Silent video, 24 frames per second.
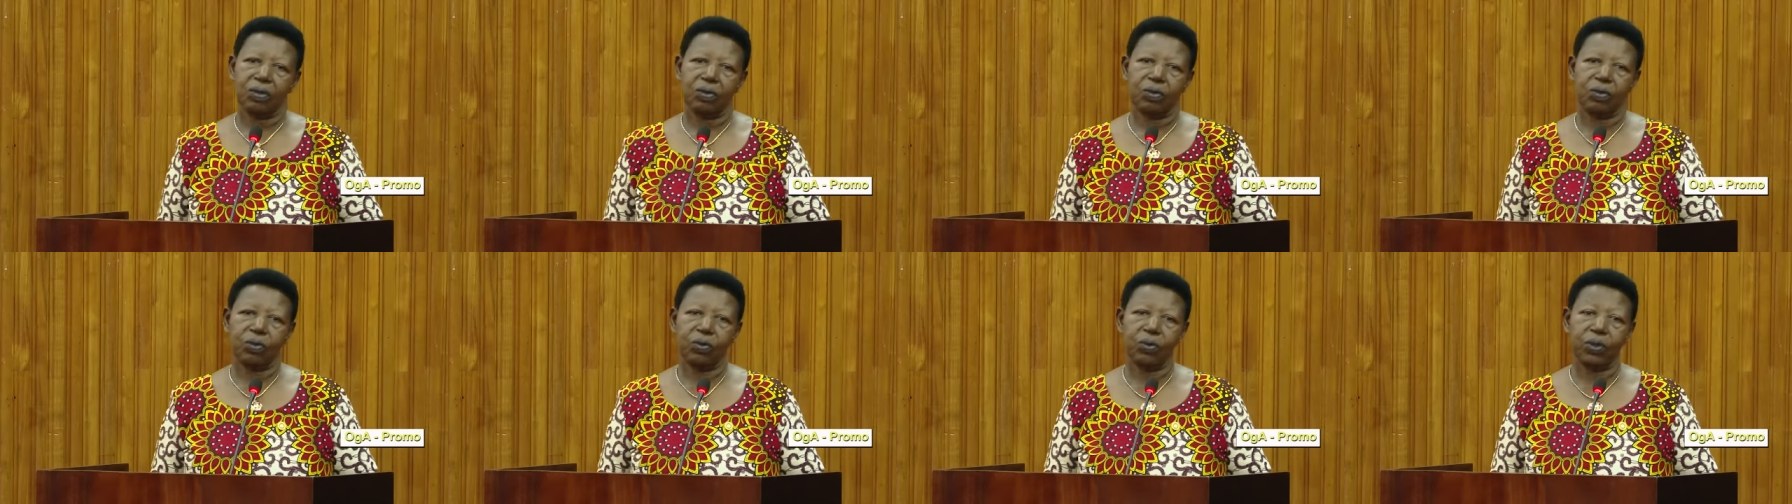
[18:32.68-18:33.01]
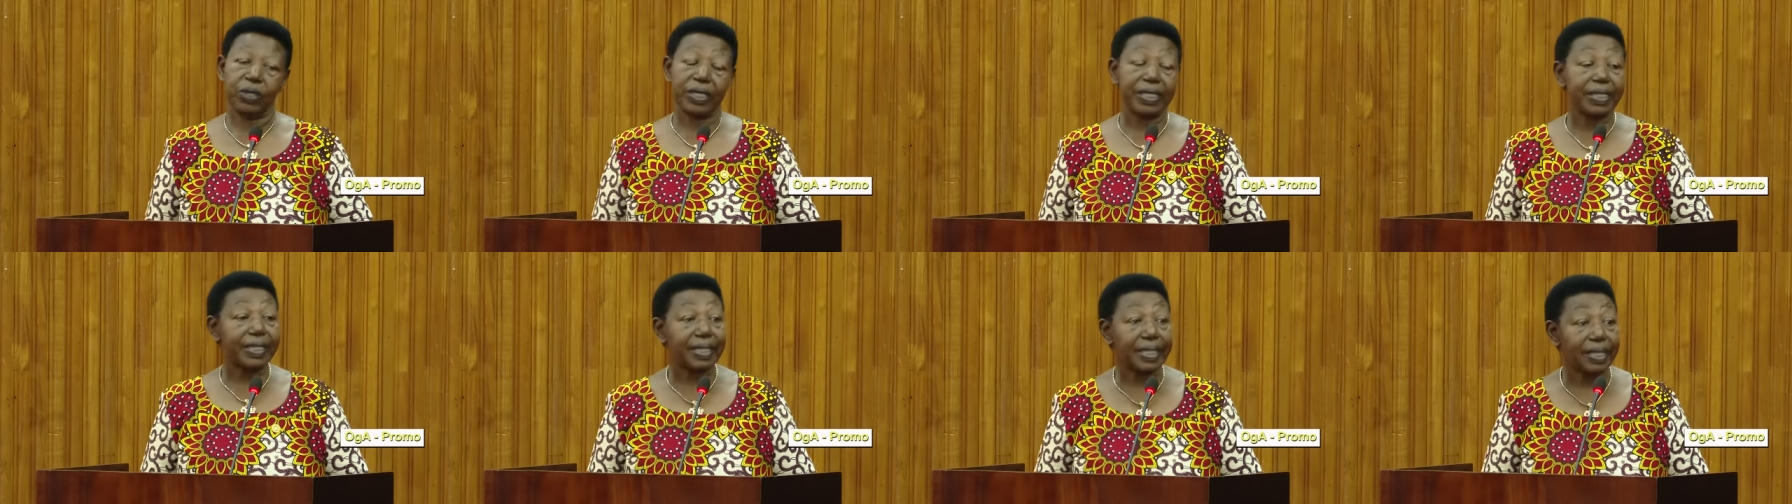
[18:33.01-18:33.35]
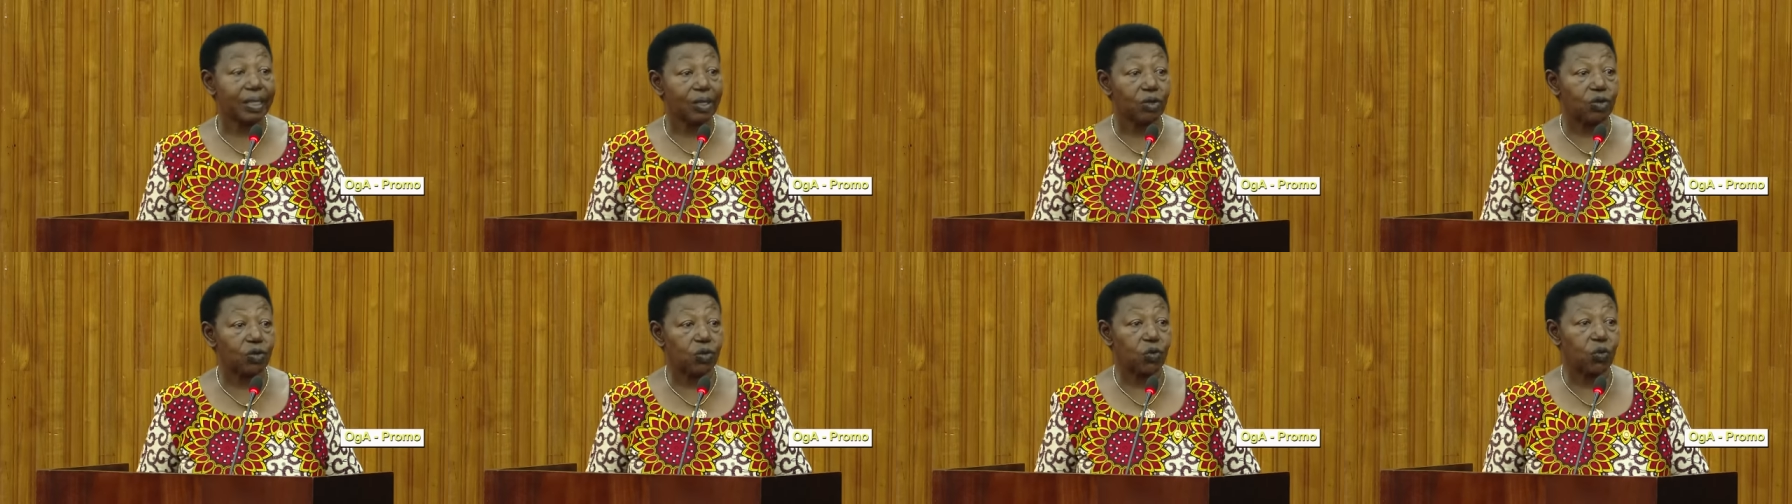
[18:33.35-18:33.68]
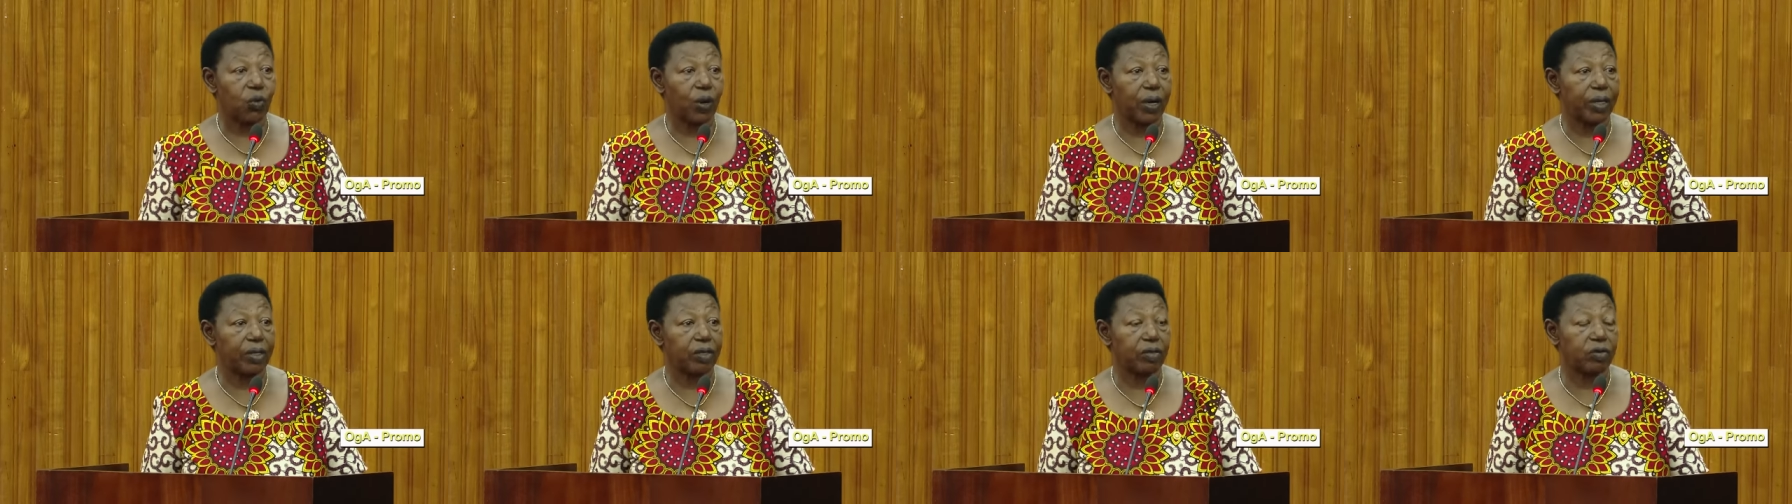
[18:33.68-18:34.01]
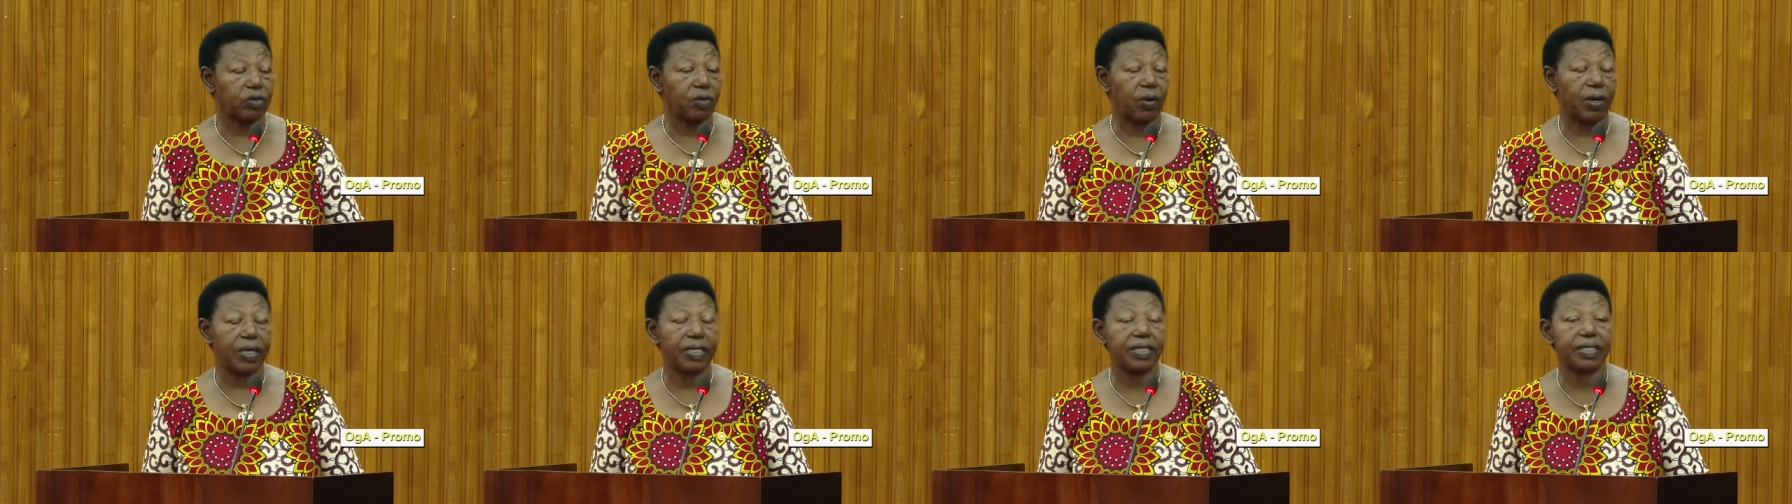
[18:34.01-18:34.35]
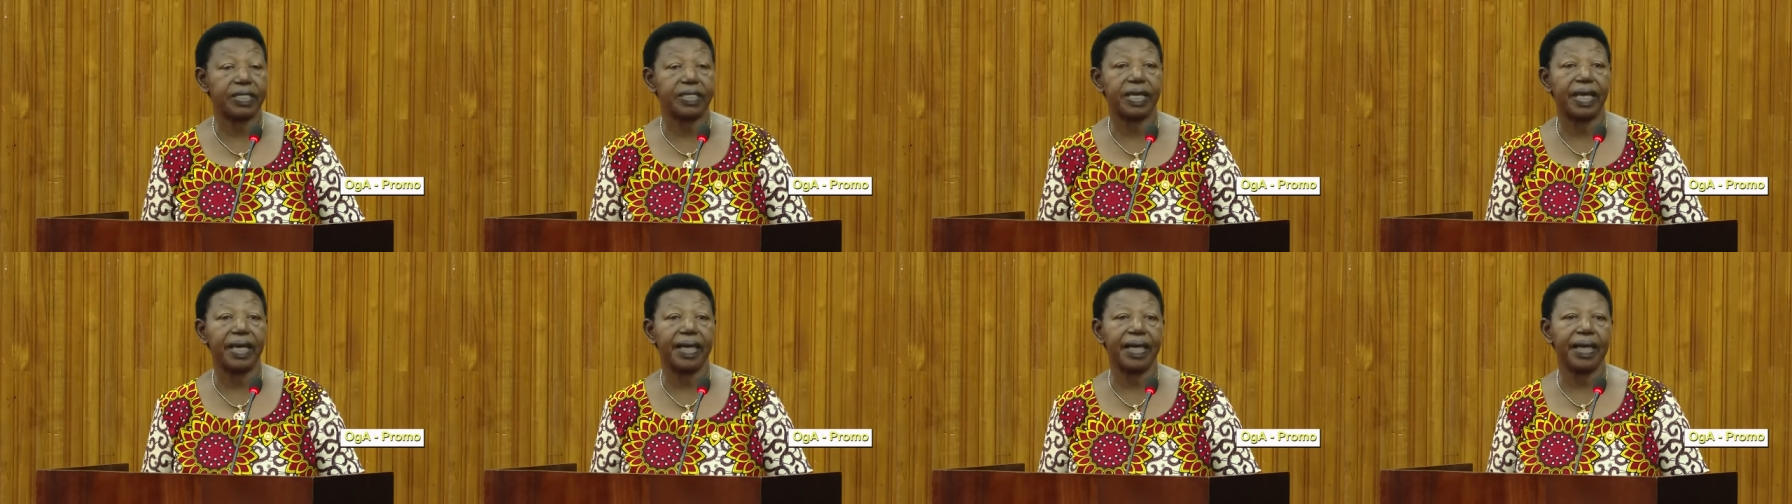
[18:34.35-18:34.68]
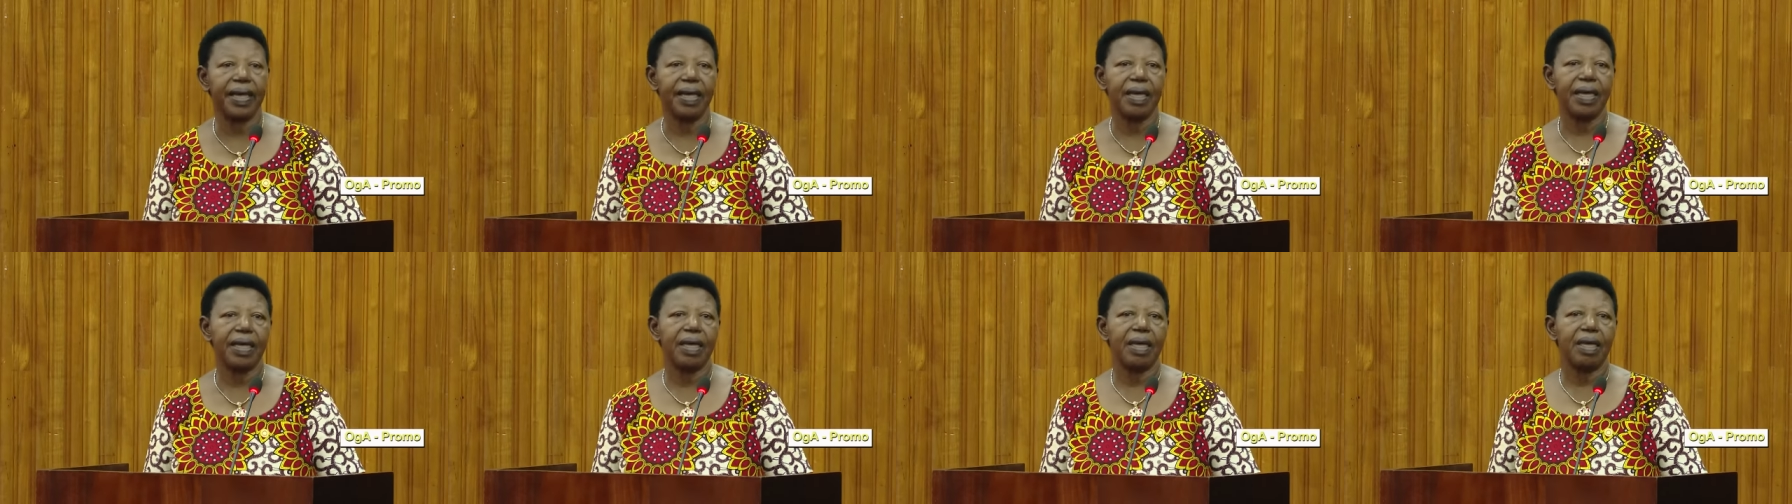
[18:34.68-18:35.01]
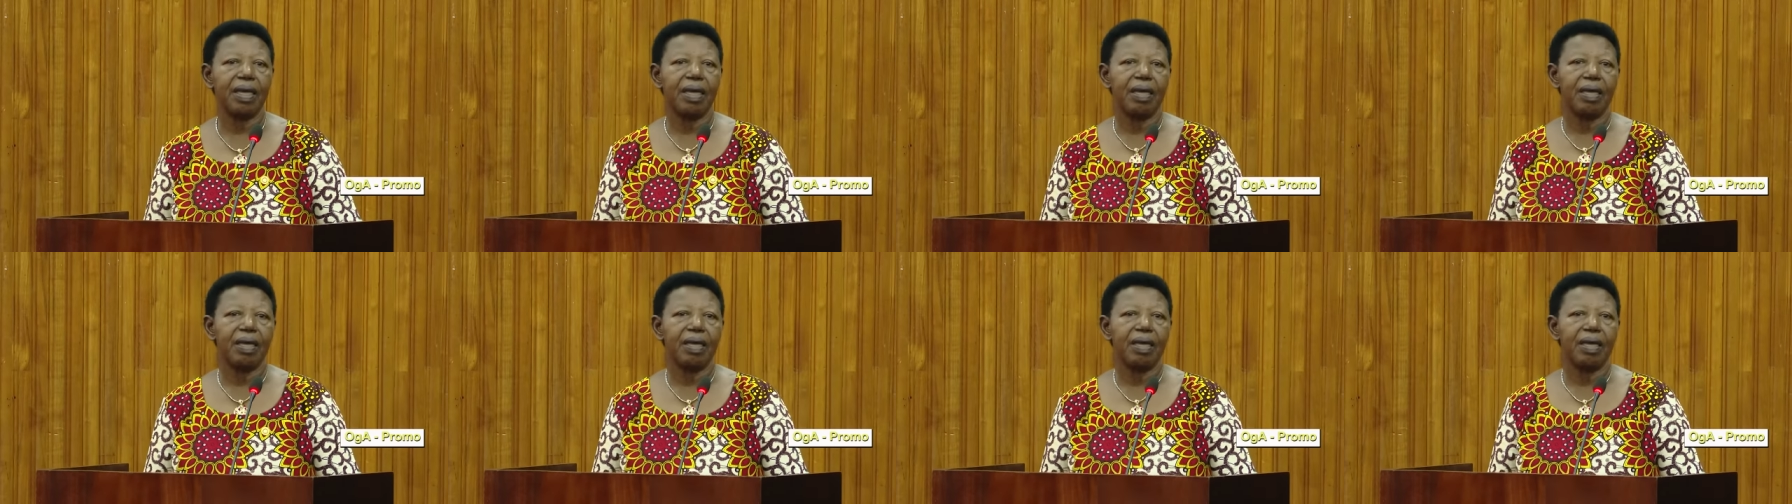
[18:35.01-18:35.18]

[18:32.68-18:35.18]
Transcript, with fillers: to listen to what you are saying.